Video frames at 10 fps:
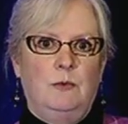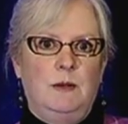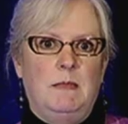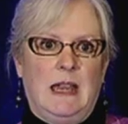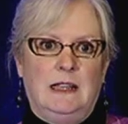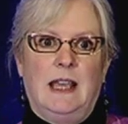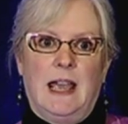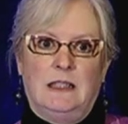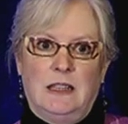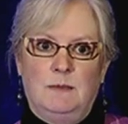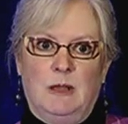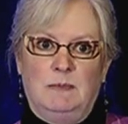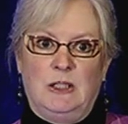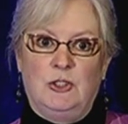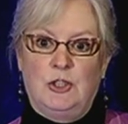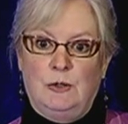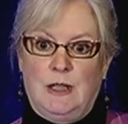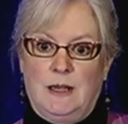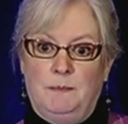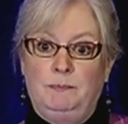we made that commitment to
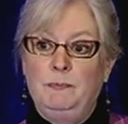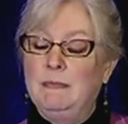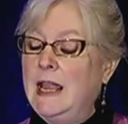them.